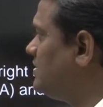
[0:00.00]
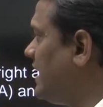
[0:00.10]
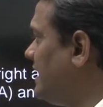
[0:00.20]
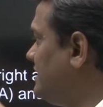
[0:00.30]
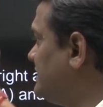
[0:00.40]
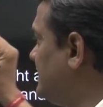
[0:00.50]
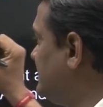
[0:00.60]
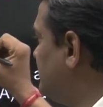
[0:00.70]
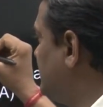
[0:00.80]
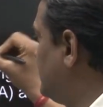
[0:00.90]
and this
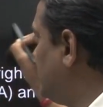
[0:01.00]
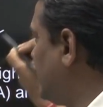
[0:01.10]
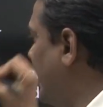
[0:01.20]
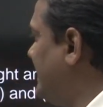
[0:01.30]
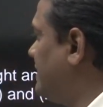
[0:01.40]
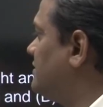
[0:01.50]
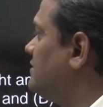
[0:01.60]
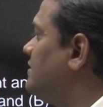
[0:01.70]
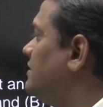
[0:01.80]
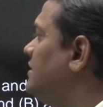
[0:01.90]
is right.
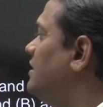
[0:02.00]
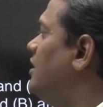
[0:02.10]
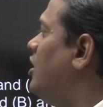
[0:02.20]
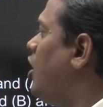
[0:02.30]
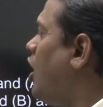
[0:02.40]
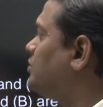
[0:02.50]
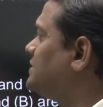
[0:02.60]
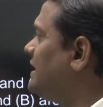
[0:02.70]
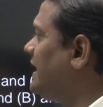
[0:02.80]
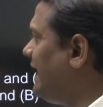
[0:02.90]

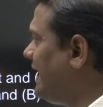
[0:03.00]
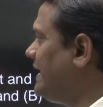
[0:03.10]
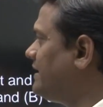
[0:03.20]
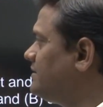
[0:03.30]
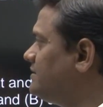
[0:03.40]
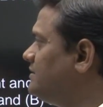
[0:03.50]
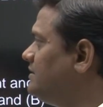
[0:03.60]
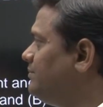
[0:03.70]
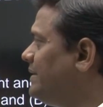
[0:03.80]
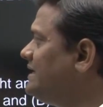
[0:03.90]
Option A
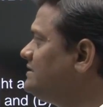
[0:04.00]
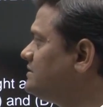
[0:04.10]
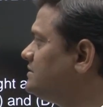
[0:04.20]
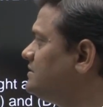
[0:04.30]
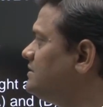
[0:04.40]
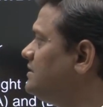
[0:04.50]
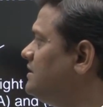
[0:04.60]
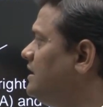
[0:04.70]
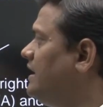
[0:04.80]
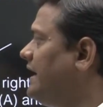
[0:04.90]
means
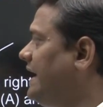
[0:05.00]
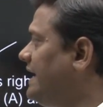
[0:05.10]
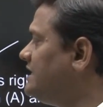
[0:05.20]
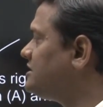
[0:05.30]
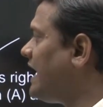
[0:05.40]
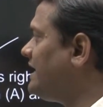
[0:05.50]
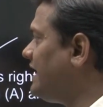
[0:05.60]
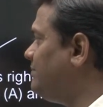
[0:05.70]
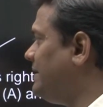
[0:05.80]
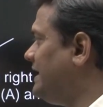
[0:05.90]
A is right
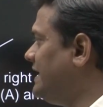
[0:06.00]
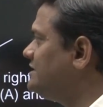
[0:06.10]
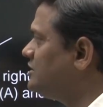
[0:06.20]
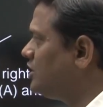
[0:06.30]
and B is